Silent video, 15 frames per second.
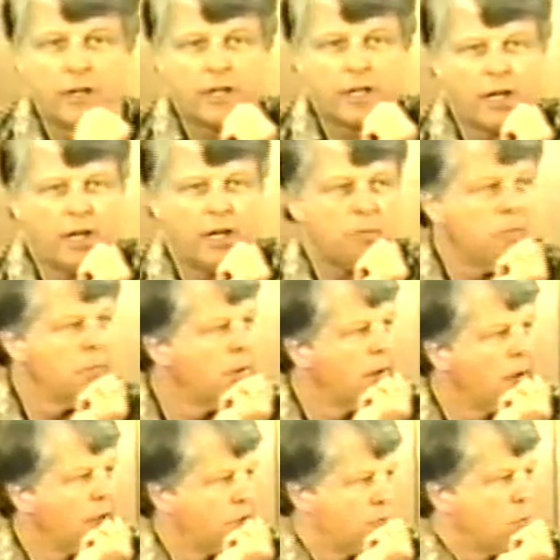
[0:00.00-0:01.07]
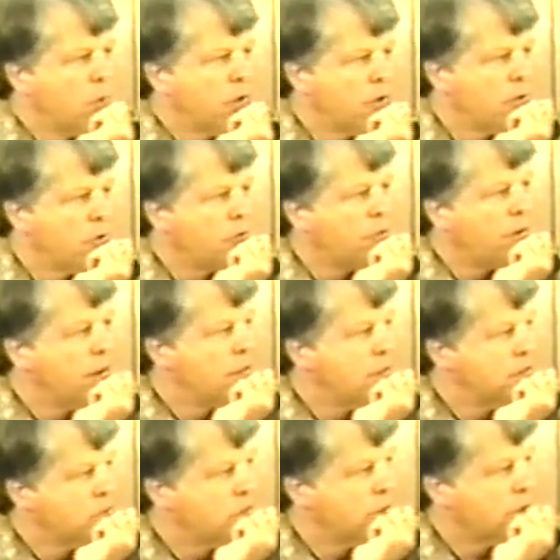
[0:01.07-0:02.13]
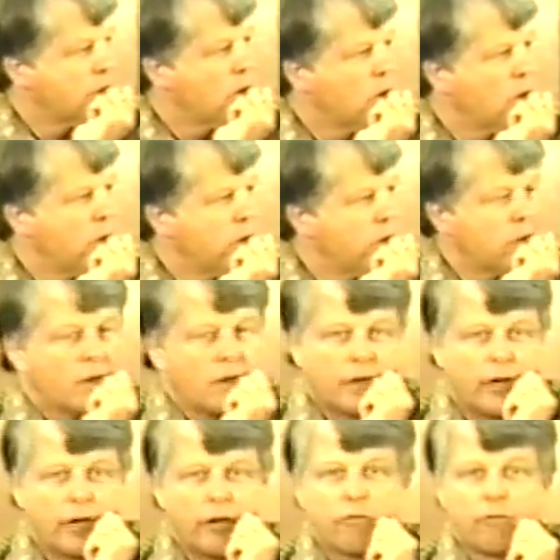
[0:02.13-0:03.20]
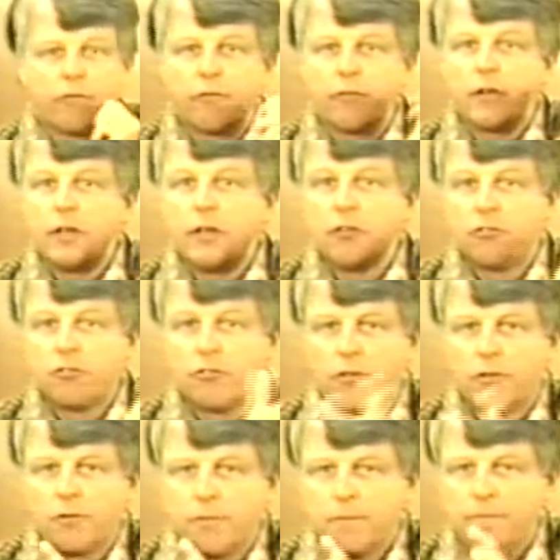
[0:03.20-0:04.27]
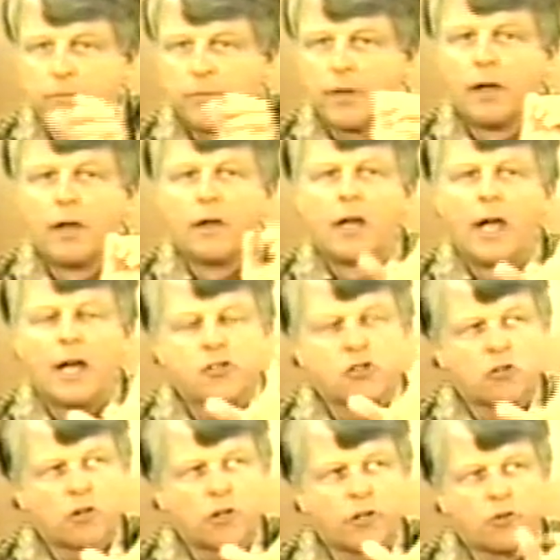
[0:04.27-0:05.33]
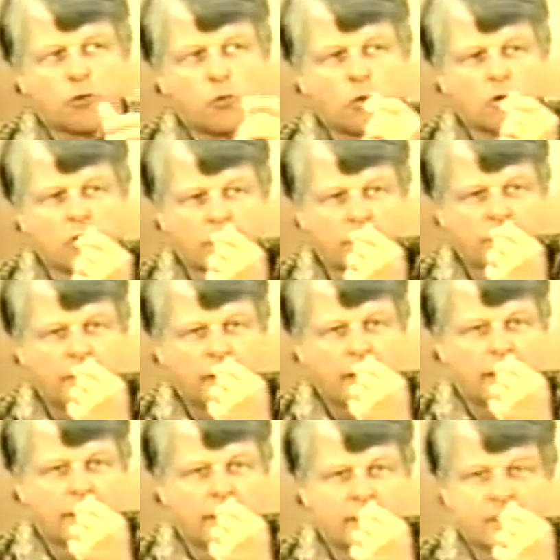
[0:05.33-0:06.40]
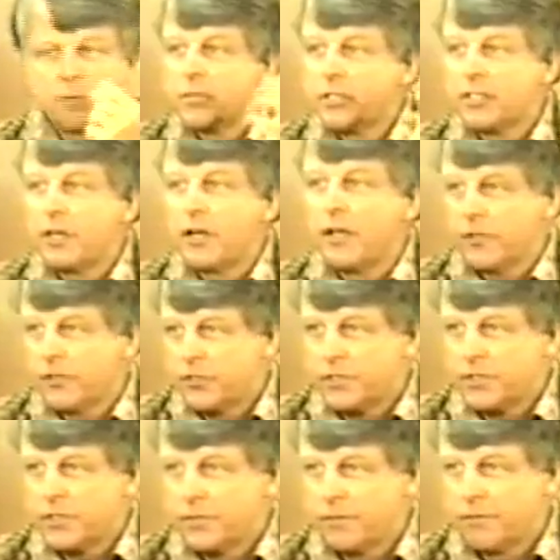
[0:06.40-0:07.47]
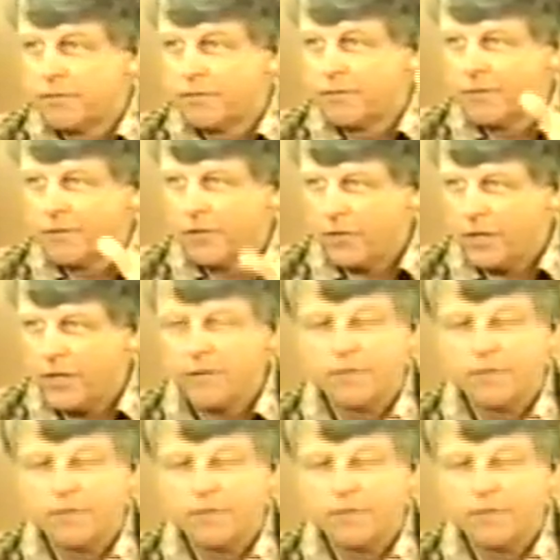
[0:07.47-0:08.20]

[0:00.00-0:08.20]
came as one of those ideas on the current of East. As you look at the world today as a missiologist, okay,